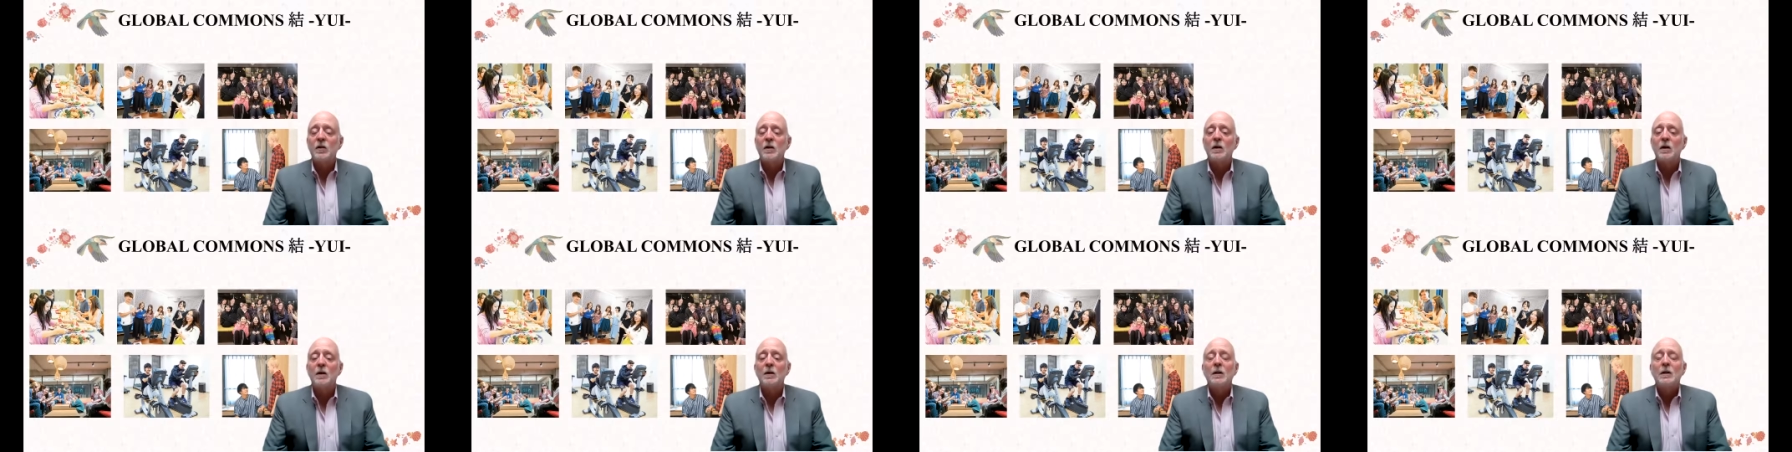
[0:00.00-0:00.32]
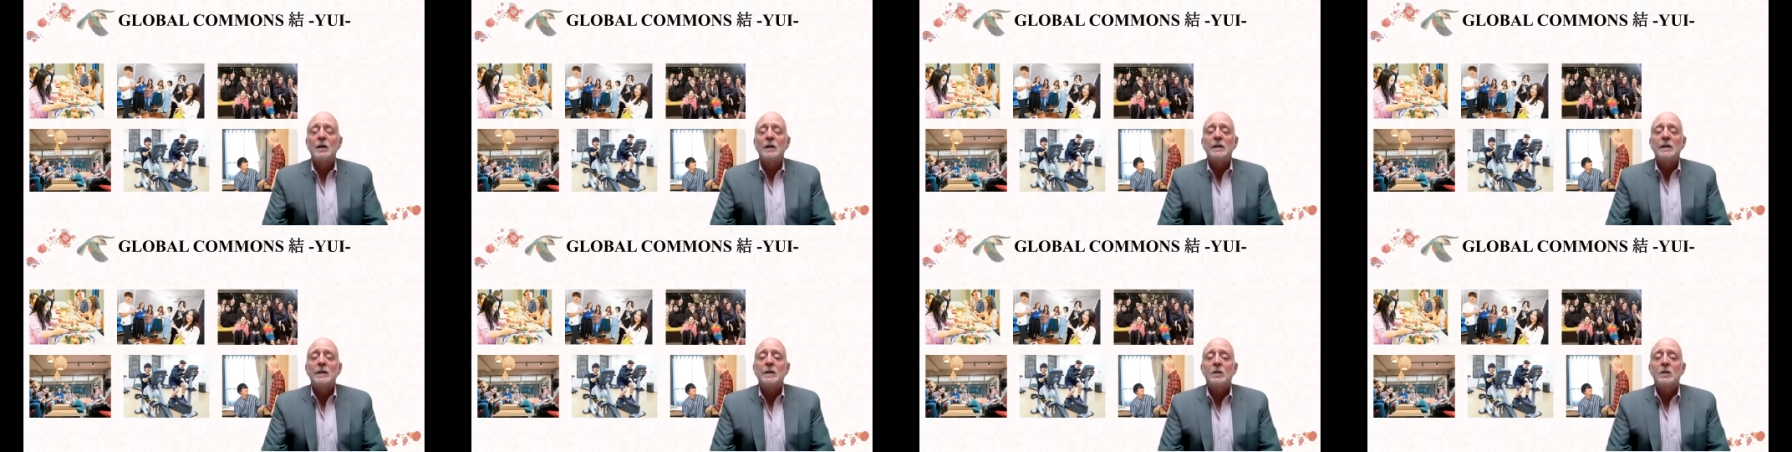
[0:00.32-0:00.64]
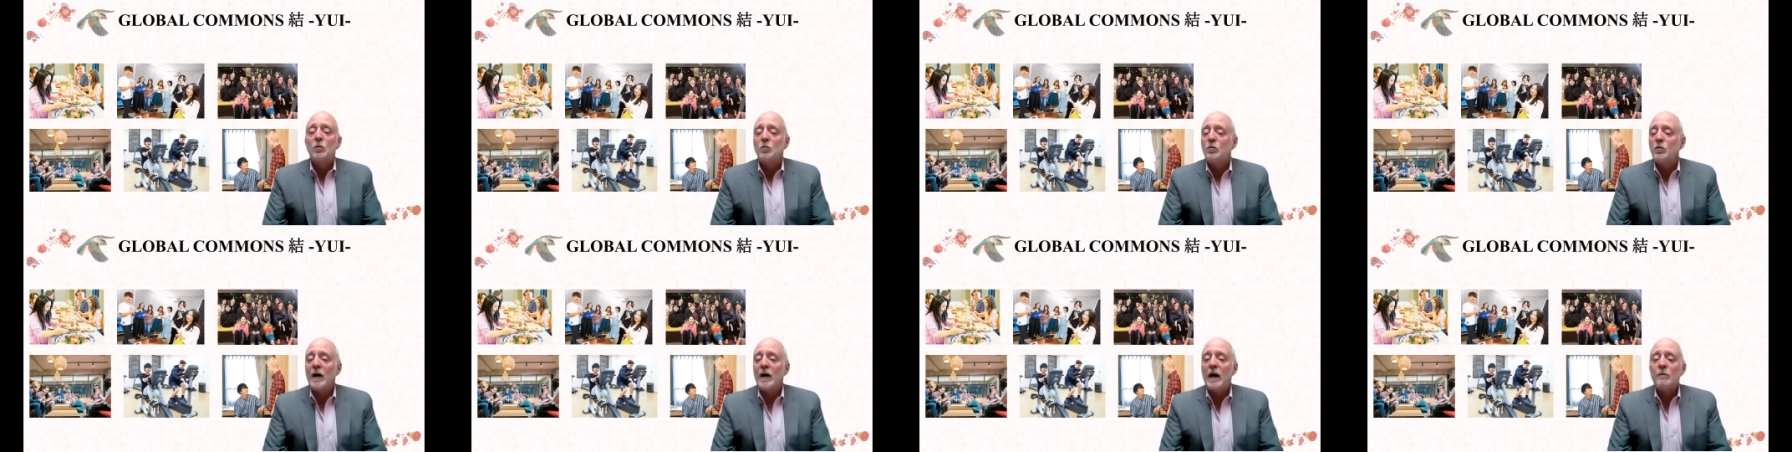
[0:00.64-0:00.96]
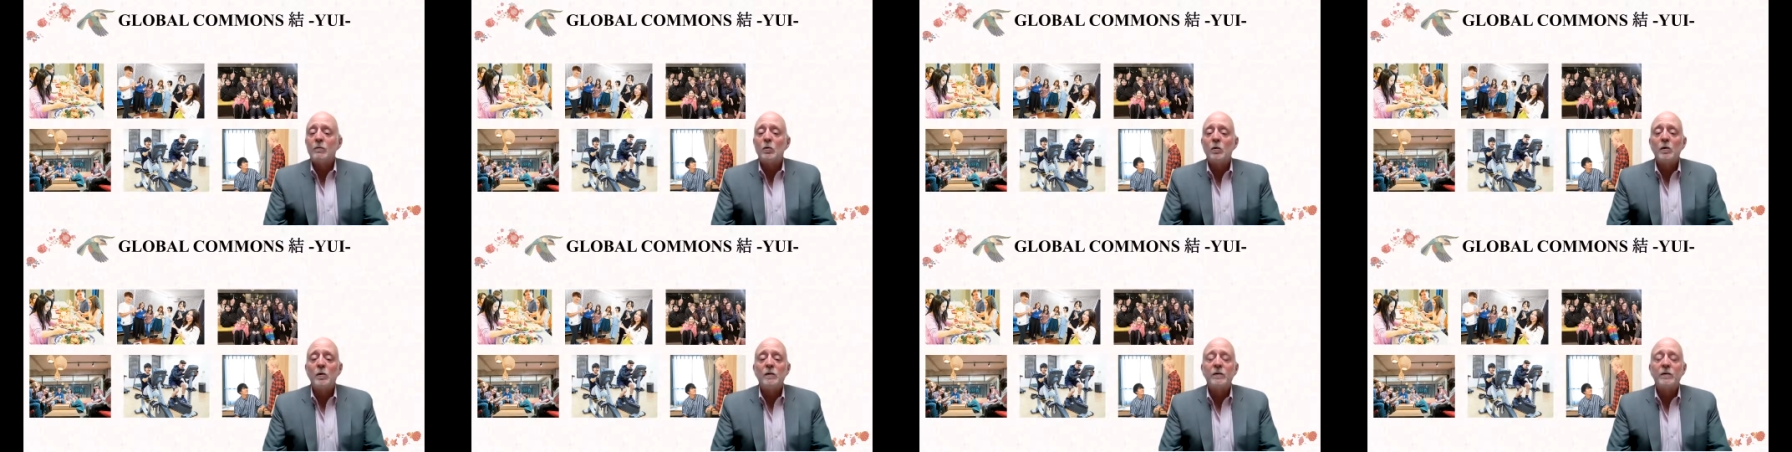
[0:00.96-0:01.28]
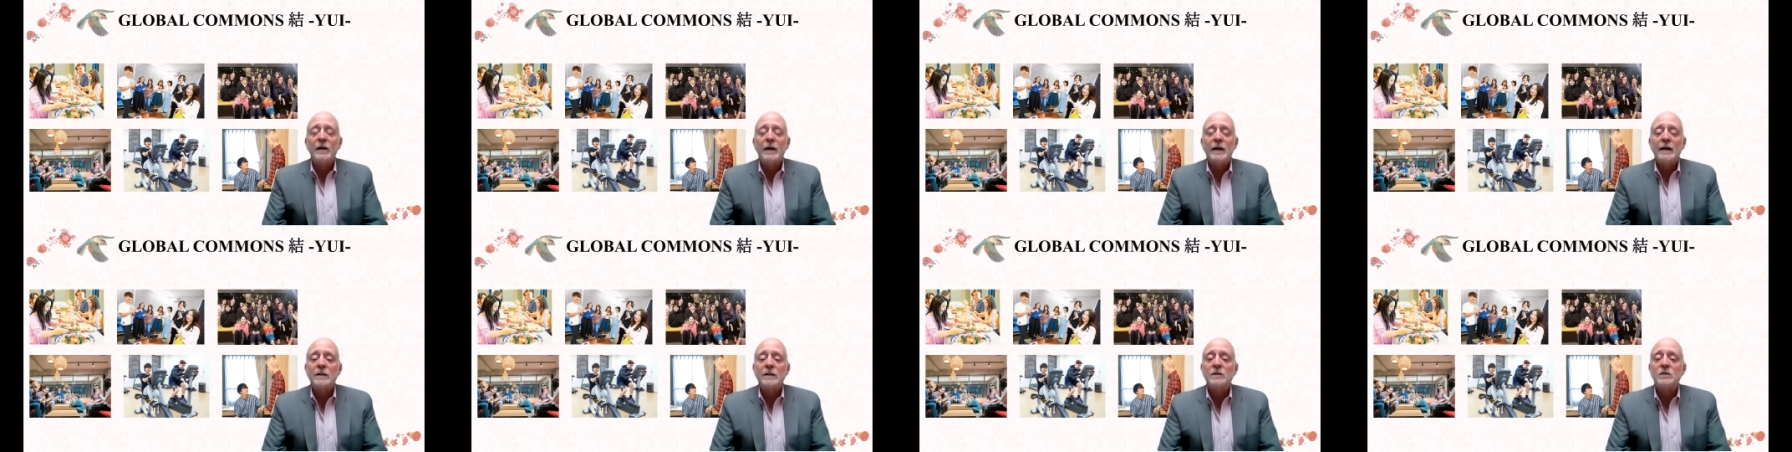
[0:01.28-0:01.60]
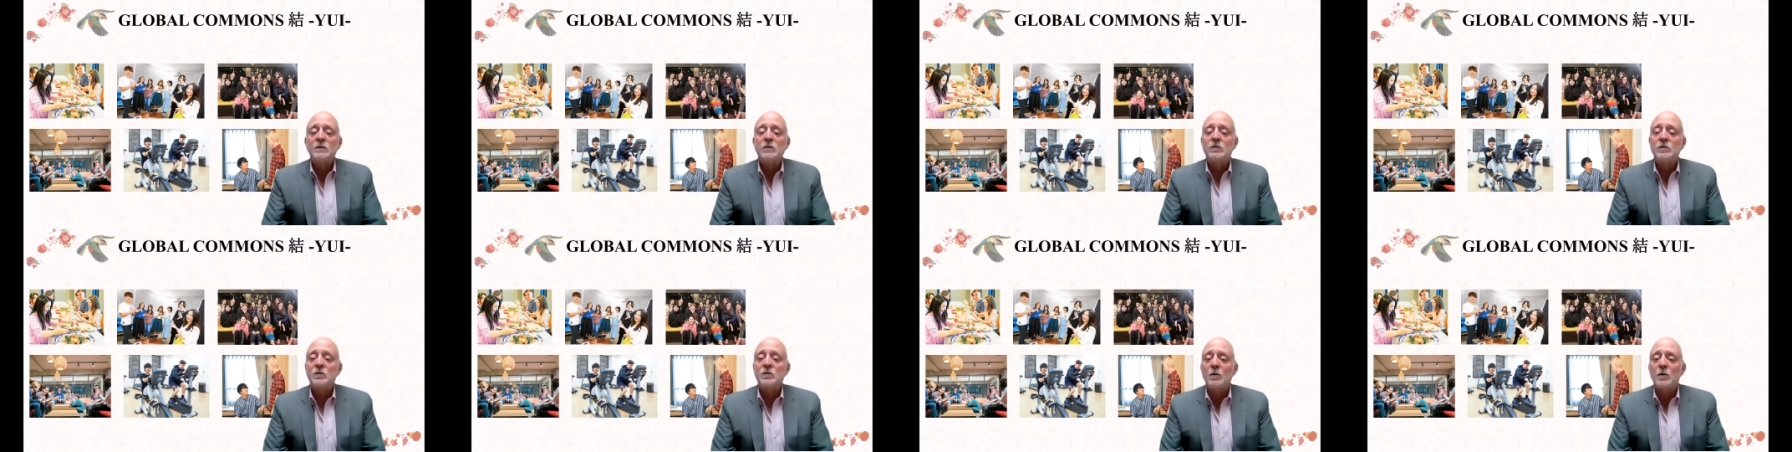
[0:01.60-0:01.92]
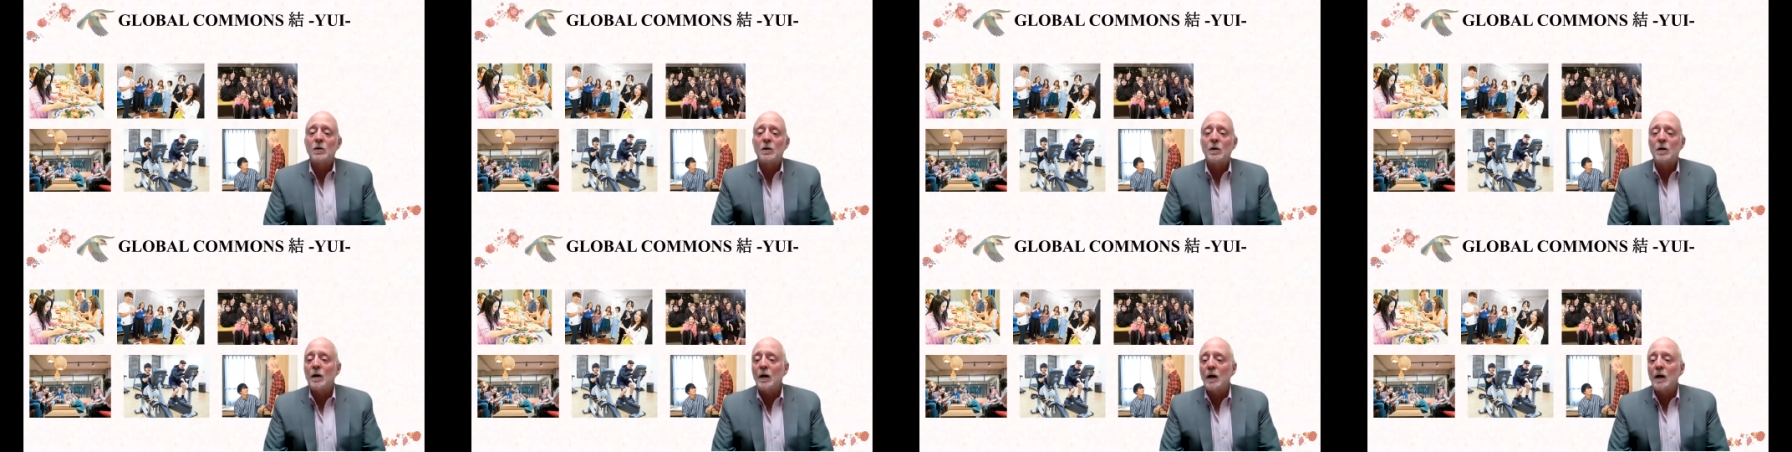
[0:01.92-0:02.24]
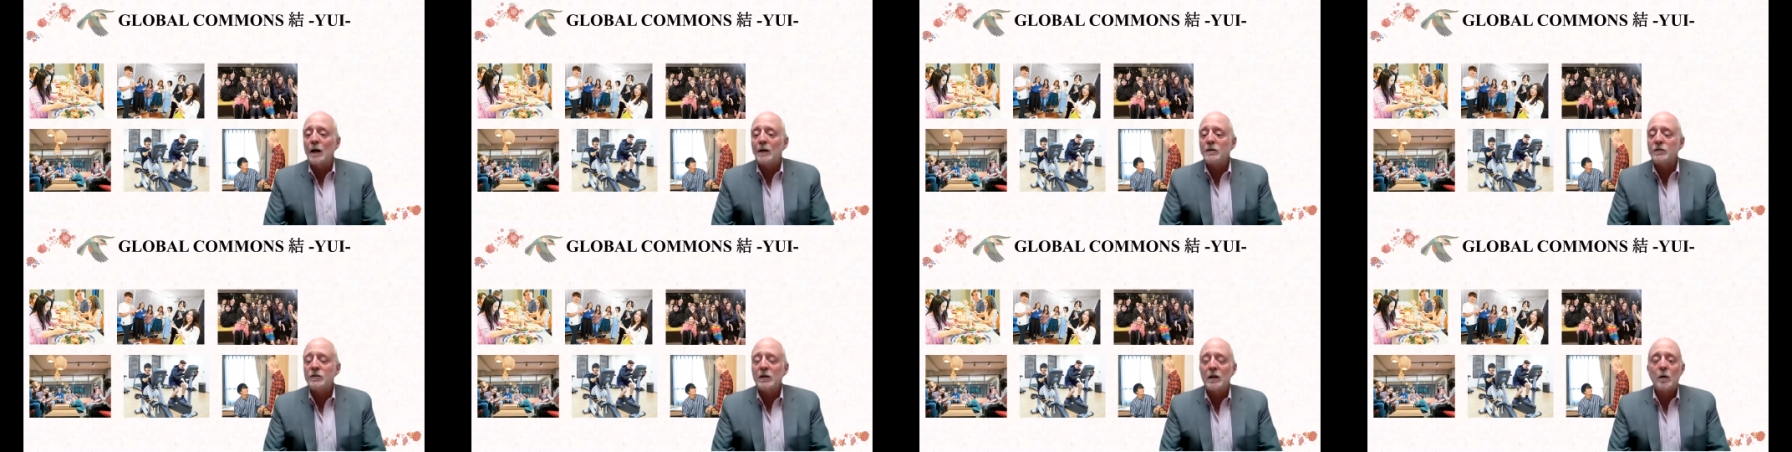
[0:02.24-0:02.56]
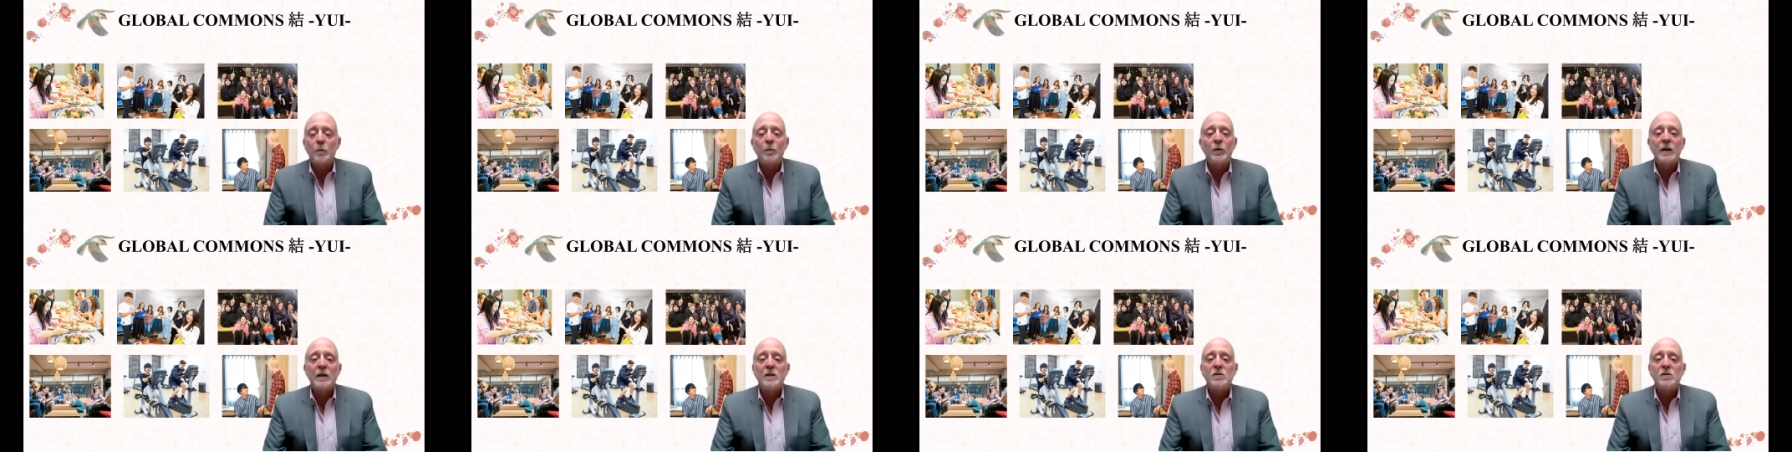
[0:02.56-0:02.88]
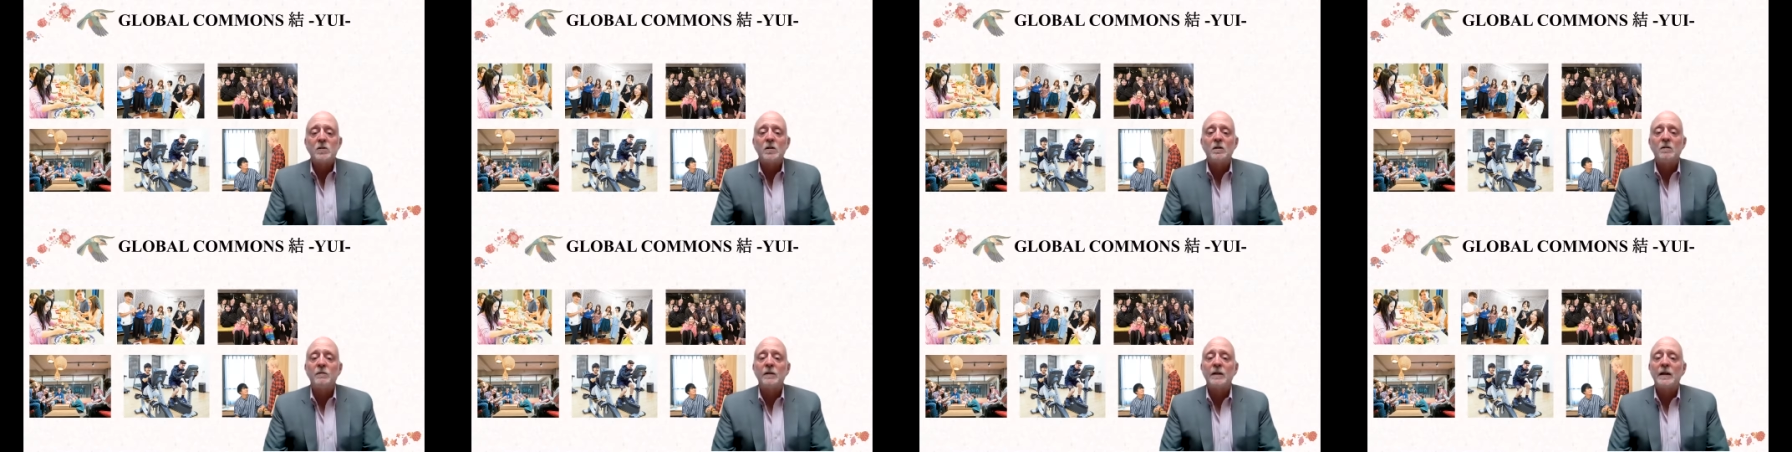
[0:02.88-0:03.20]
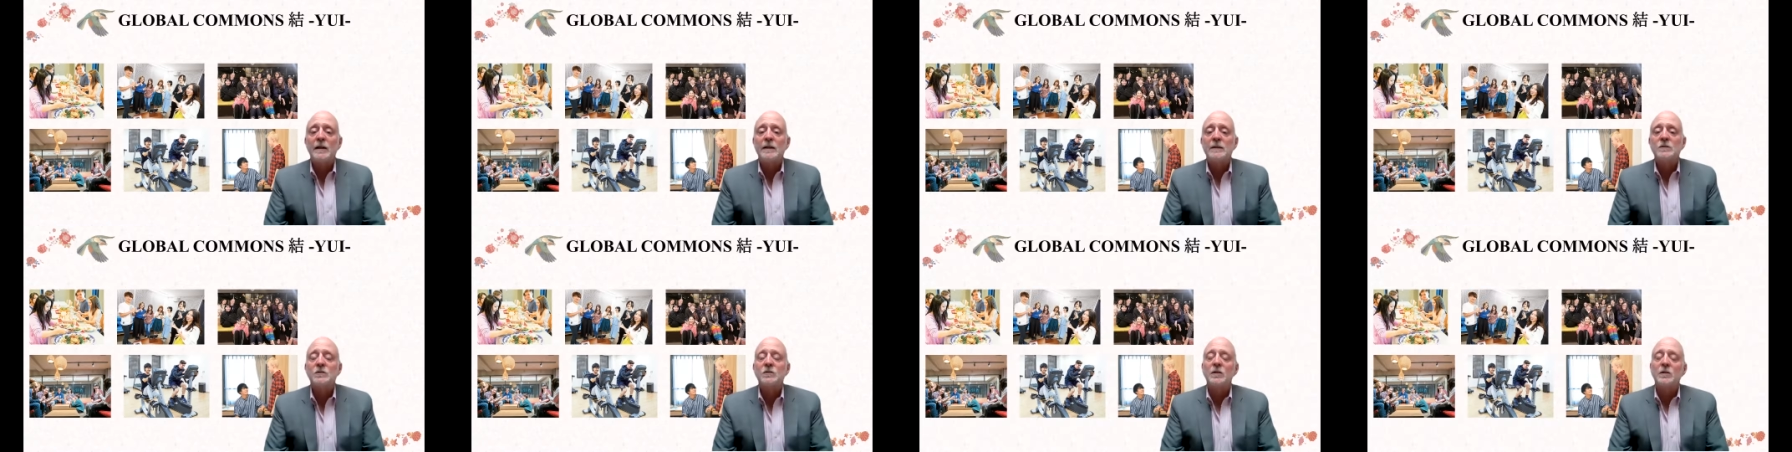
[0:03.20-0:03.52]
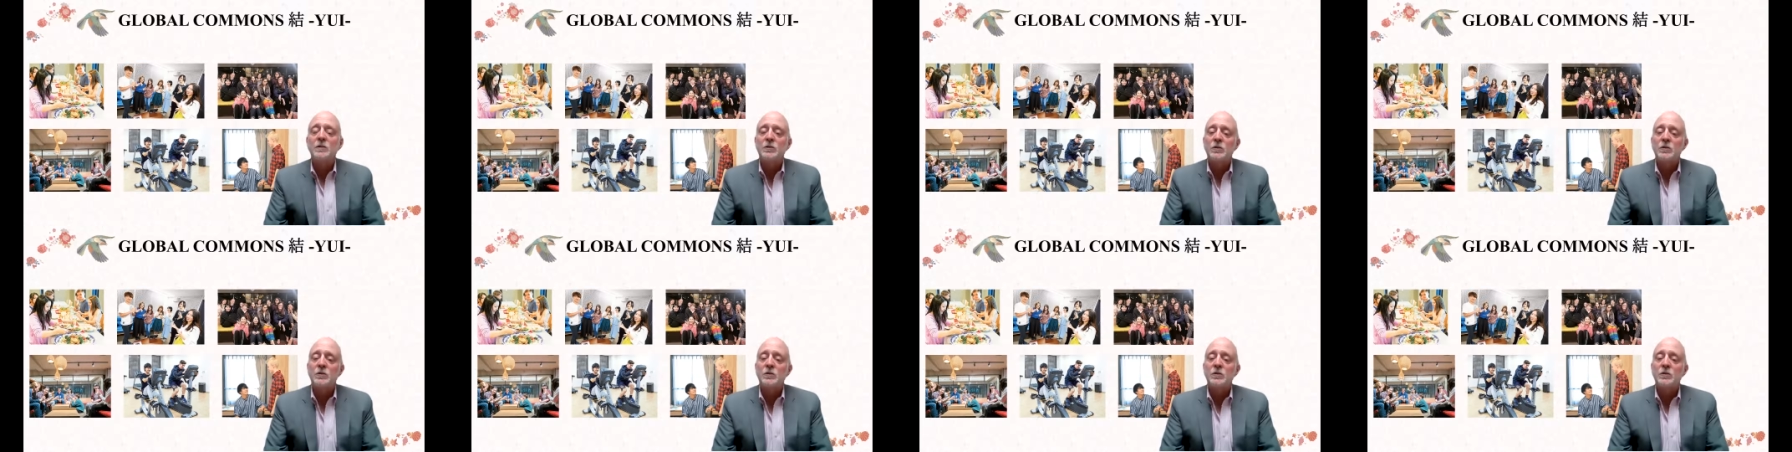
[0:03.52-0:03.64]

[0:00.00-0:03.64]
Uh, travel events or uh, celebration events.